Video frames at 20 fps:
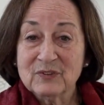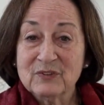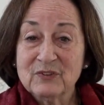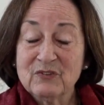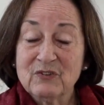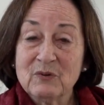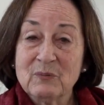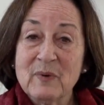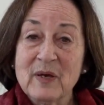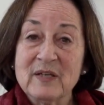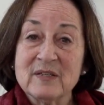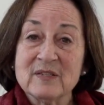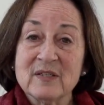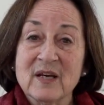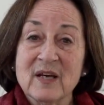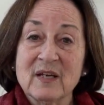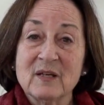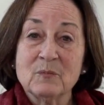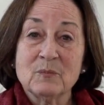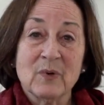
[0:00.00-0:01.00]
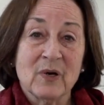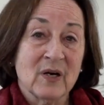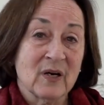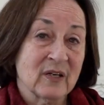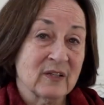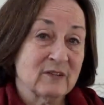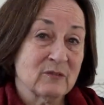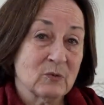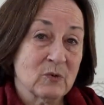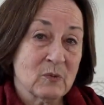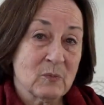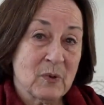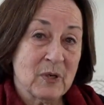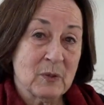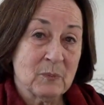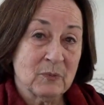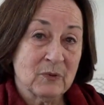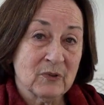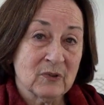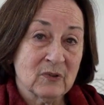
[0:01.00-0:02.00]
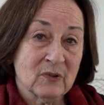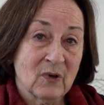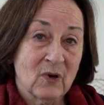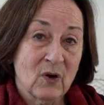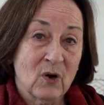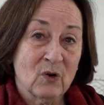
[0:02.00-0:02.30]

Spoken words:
She maintained bonds with people